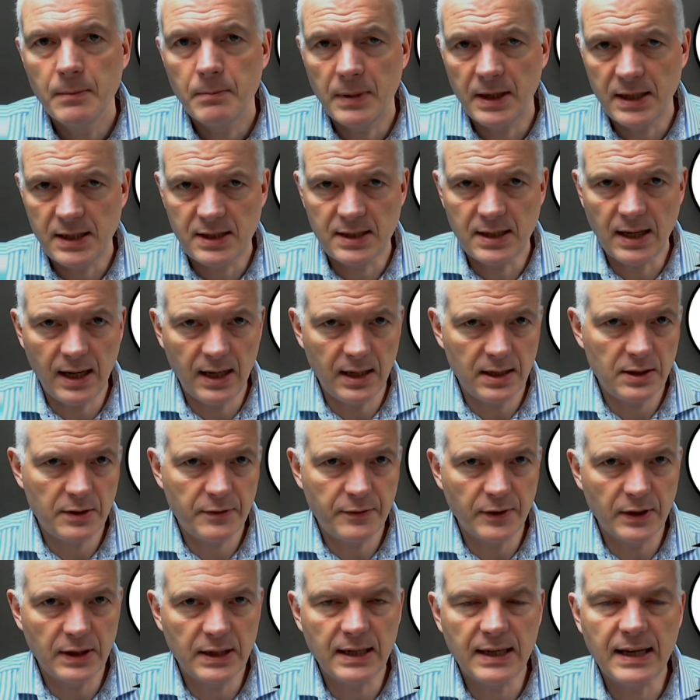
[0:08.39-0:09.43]
My challenge
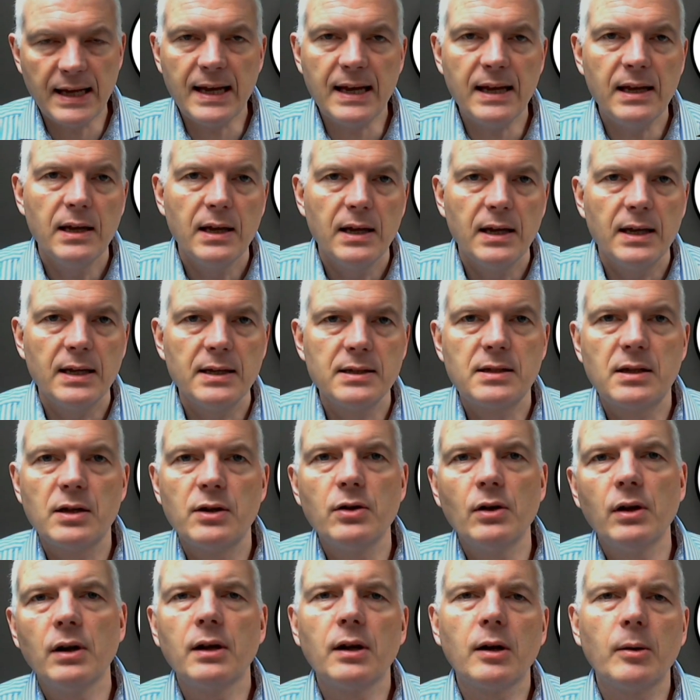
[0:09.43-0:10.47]
for today is to
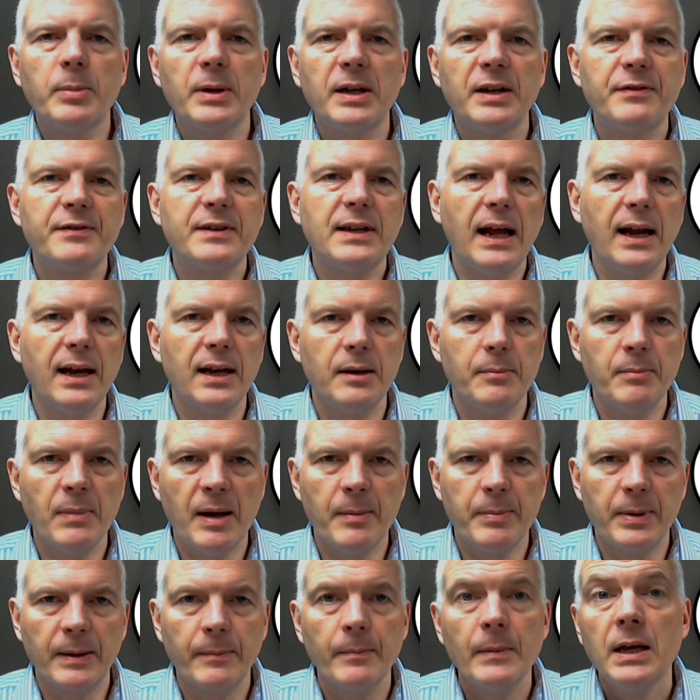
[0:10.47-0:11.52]
do a little bit of talent
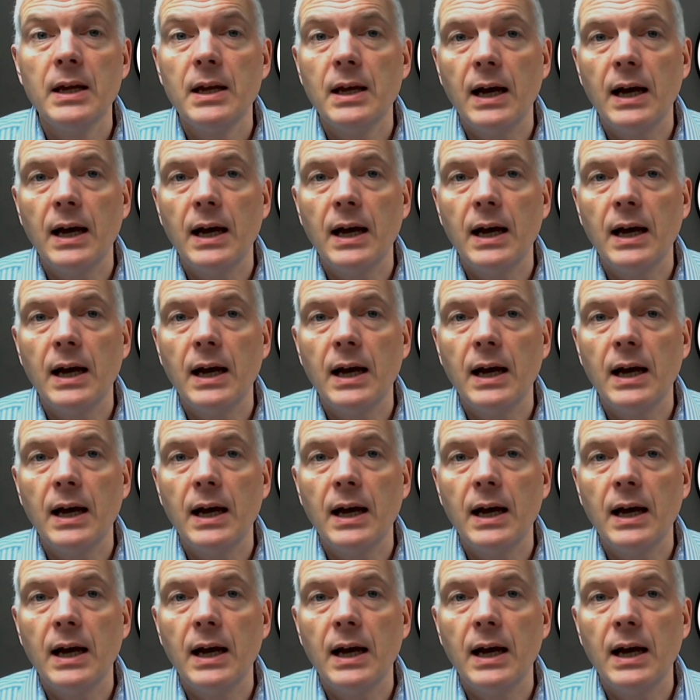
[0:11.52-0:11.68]
mapping.